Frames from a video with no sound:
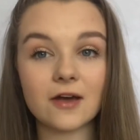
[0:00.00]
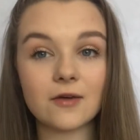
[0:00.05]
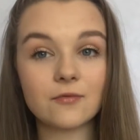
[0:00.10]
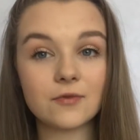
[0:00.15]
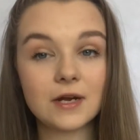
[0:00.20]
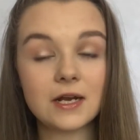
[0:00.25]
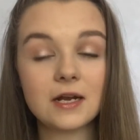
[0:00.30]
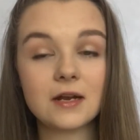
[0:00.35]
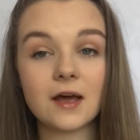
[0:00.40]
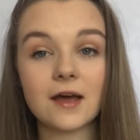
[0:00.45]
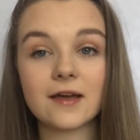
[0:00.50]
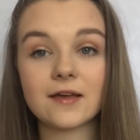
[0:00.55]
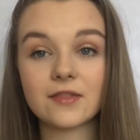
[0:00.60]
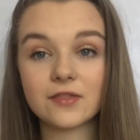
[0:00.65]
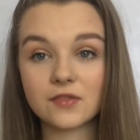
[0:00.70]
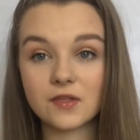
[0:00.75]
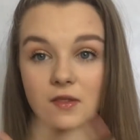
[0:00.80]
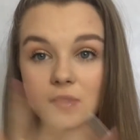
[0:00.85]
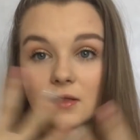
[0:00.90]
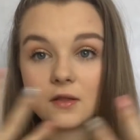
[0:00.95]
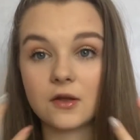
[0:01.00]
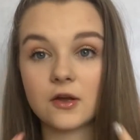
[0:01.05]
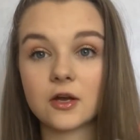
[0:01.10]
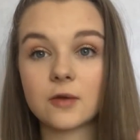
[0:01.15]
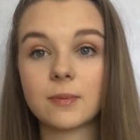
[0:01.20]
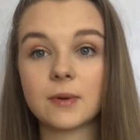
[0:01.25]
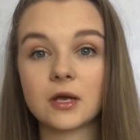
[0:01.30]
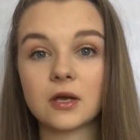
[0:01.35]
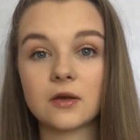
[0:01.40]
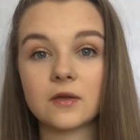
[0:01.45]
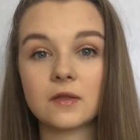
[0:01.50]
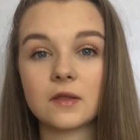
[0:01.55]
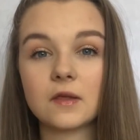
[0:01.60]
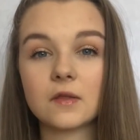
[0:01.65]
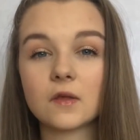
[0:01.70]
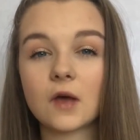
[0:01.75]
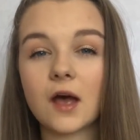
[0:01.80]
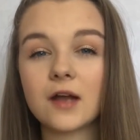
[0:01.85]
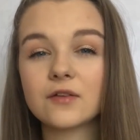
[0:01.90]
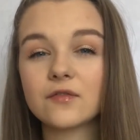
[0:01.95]
I really like this look because
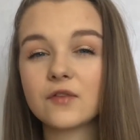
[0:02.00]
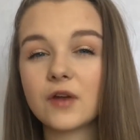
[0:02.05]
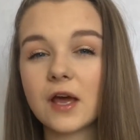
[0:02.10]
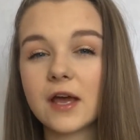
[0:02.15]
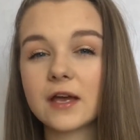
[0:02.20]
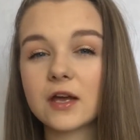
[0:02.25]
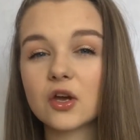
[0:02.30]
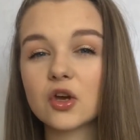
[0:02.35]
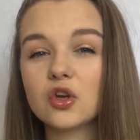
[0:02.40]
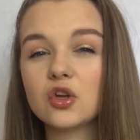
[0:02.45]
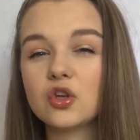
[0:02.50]
it's kind of like